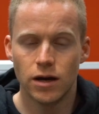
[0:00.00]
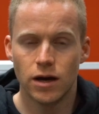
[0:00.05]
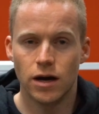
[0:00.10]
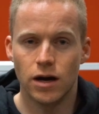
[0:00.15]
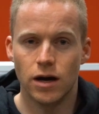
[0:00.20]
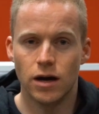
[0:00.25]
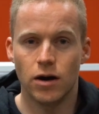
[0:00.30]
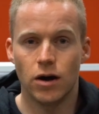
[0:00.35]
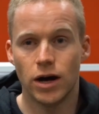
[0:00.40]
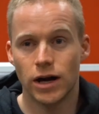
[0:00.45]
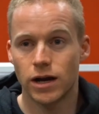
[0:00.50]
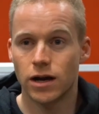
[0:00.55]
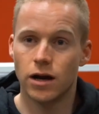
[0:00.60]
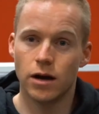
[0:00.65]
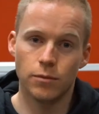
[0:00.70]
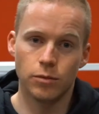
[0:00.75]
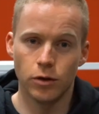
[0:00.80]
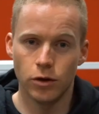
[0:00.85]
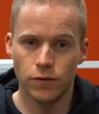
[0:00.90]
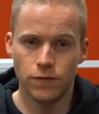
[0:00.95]
high
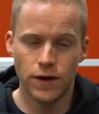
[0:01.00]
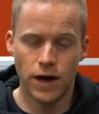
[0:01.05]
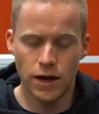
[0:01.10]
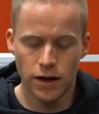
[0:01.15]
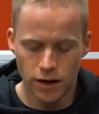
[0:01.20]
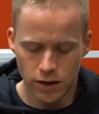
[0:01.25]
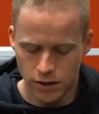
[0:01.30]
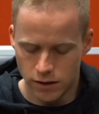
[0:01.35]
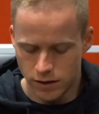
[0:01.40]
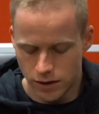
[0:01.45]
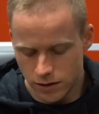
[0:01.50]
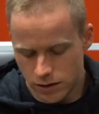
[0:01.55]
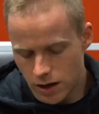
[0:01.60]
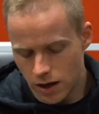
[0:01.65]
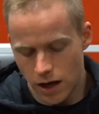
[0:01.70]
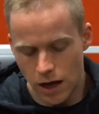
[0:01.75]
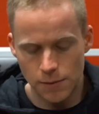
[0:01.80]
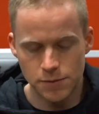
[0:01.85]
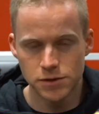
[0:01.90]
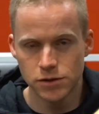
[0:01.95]
carb low fat, then yeah,
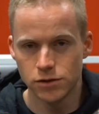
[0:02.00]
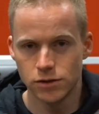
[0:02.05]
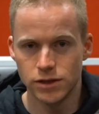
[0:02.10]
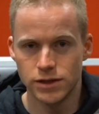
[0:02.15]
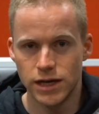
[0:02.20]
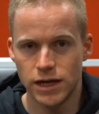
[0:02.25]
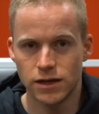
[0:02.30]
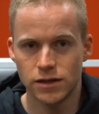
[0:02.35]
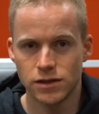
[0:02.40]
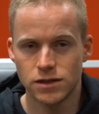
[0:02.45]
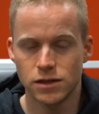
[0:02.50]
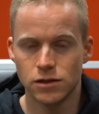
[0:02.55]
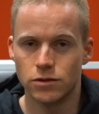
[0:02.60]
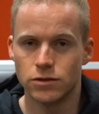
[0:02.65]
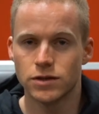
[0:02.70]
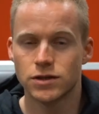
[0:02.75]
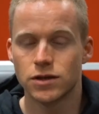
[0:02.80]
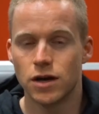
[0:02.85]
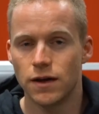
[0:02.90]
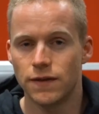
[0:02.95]
absolutely taking this
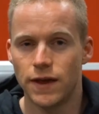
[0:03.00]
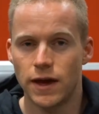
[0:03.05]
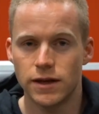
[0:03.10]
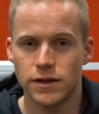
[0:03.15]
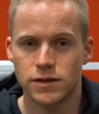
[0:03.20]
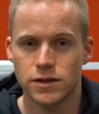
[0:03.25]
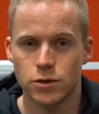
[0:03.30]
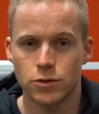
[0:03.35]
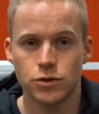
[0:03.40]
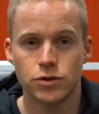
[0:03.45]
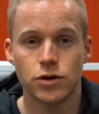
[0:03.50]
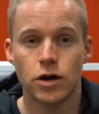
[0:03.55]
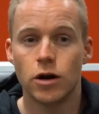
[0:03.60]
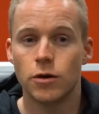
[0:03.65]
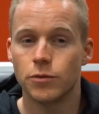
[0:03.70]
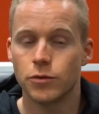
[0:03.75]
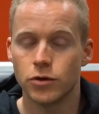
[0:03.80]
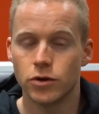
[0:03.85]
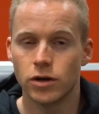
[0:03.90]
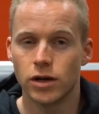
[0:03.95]
alongside that is going to
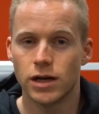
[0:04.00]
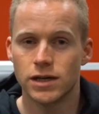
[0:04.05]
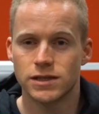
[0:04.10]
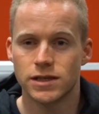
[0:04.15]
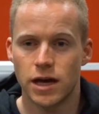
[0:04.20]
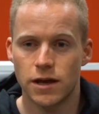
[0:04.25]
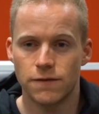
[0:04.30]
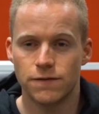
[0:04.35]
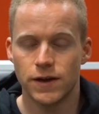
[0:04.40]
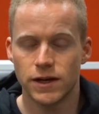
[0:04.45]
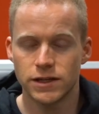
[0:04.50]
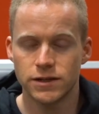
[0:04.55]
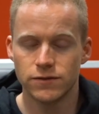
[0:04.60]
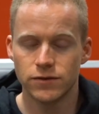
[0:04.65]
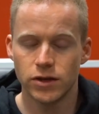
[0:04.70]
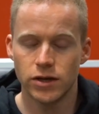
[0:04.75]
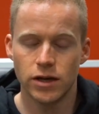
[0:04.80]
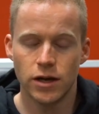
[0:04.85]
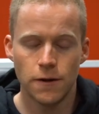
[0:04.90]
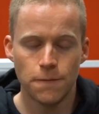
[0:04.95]
help utilize that
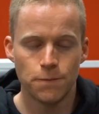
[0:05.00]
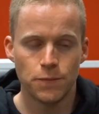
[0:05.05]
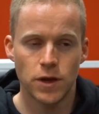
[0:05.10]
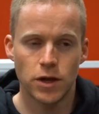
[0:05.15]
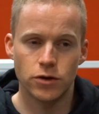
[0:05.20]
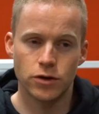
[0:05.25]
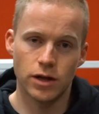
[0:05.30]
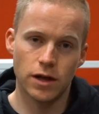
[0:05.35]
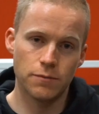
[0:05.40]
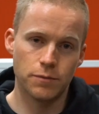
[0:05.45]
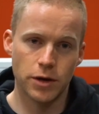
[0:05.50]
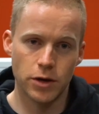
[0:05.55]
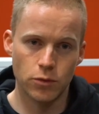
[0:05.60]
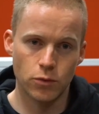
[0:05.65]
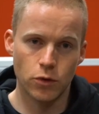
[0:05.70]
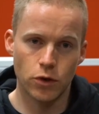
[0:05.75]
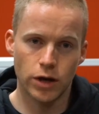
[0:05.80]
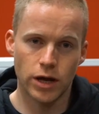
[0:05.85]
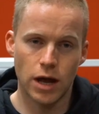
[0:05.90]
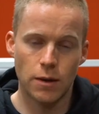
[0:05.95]
effectively, and you'll have better
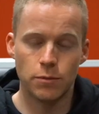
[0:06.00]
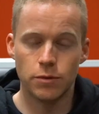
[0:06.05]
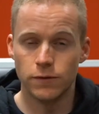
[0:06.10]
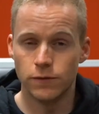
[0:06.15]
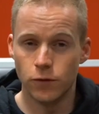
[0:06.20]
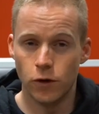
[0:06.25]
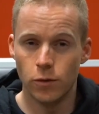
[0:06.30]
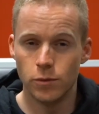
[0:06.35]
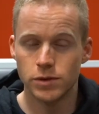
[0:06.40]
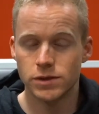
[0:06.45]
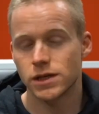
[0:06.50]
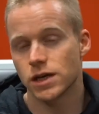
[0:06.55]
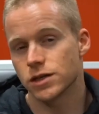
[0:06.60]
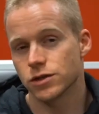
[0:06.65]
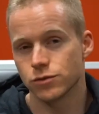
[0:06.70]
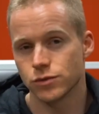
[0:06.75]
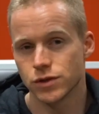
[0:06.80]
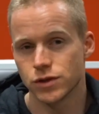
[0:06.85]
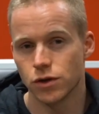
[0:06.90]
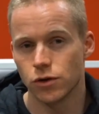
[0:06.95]
workout performance as
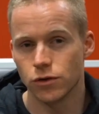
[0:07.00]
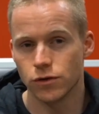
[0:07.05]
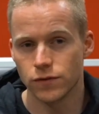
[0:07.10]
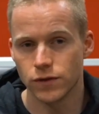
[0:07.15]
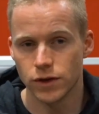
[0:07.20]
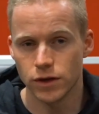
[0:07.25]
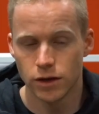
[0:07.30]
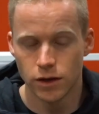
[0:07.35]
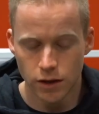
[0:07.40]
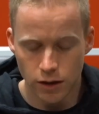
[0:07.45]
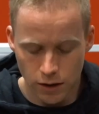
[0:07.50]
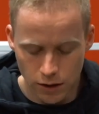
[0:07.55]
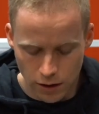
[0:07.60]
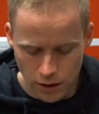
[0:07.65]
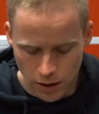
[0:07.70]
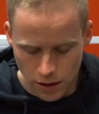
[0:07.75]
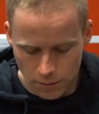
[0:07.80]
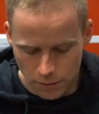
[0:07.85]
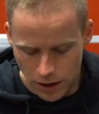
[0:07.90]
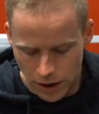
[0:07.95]
a result of it.
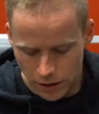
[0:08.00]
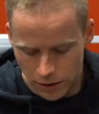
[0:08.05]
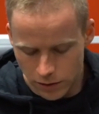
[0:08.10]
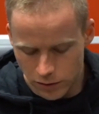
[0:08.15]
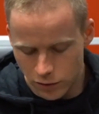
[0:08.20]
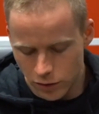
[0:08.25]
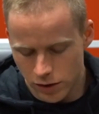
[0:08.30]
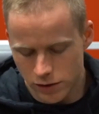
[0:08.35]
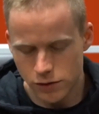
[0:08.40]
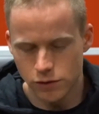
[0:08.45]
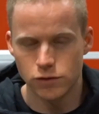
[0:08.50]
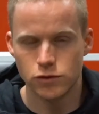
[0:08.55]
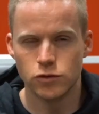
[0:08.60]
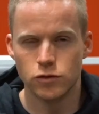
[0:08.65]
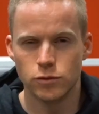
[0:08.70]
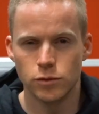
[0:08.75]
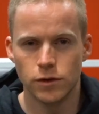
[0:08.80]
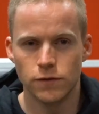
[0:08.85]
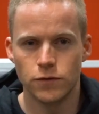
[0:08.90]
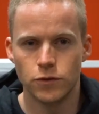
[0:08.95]
But not so
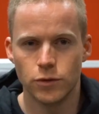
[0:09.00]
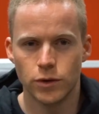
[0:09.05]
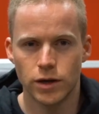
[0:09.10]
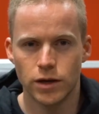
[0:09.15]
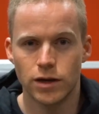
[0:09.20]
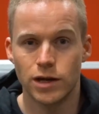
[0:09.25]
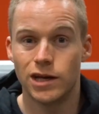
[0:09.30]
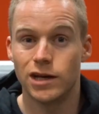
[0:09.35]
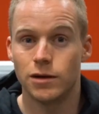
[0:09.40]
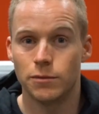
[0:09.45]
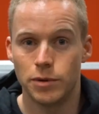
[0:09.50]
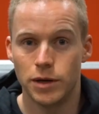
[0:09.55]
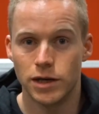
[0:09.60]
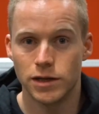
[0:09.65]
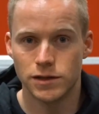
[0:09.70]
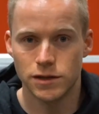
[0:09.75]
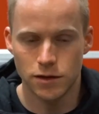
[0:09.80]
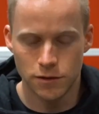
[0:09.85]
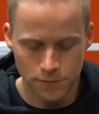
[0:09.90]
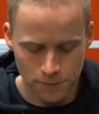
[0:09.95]
suitable if you're going to eat a
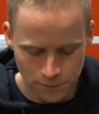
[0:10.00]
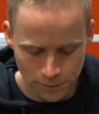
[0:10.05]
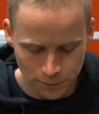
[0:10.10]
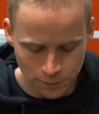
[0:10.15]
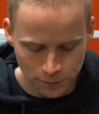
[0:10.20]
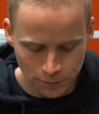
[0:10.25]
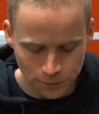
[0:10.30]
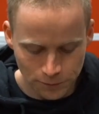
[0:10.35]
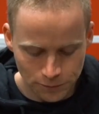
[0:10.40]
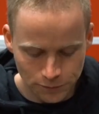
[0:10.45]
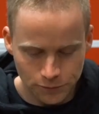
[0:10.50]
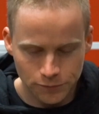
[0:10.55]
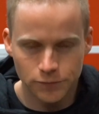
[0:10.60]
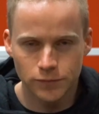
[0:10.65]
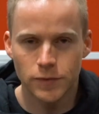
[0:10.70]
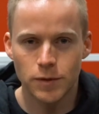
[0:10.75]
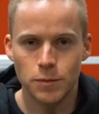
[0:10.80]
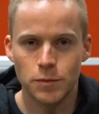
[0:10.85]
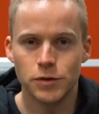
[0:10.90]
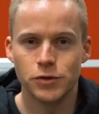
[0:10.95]
pizza
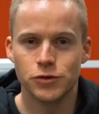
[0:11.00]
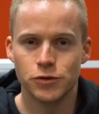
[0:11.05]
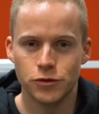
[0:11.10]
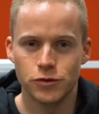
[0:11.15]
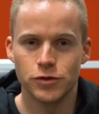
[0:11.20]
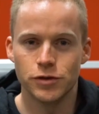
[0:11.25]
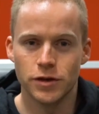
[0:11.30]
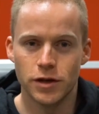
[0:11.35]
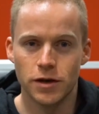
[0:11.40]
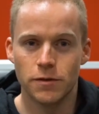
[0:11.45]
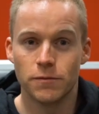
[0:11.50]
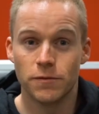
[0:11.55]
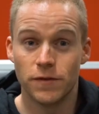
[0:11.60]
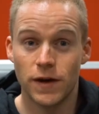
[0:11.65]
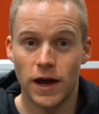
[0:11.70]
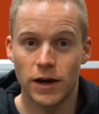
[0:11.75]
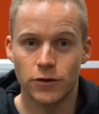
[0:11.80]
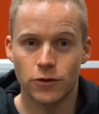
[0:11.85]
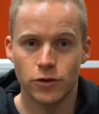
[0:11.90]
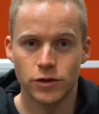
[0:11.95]
due to the
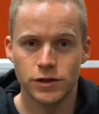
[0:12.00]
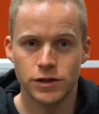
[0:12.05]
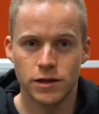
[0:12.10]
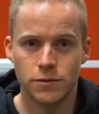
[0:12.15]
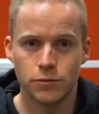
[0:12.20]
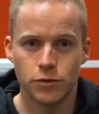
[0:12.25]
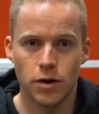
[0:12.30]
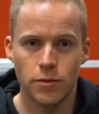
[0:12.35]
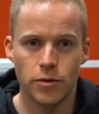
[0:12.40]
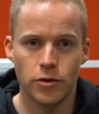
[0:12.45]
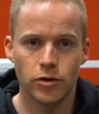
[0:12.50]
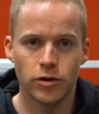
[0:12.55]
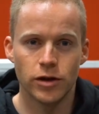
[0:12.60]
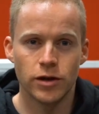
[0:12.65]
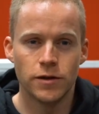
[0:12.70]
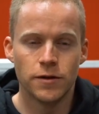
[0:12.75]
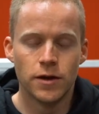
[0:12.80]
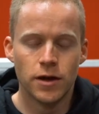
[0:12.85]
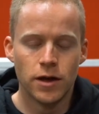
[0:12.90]
fat content primarily.